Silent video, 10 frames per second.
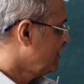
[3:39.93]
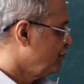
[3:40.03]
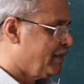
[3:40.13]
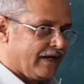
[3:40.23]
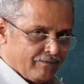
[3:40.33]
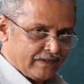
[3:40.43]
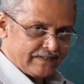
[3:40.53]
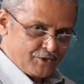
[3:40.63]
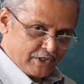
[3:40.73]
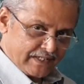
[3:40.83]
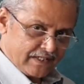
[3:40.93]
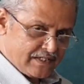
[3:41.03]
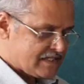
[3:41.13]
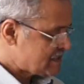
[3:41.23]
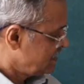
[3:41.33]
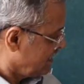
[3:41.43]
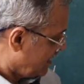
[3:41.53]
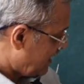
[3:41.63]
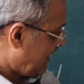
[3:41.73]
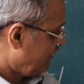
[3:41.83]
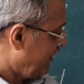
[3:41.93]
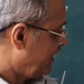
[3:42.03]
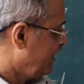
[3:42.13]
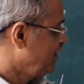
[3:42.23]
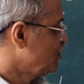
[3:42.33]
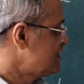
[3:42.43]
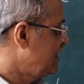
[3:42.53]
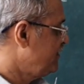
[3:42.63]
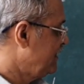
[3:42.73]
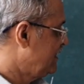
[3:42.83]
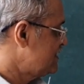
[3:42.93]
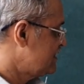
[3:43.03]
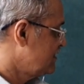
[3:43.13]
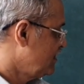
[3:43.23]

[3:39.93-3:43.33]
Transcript: with gerunds, and we can use it with this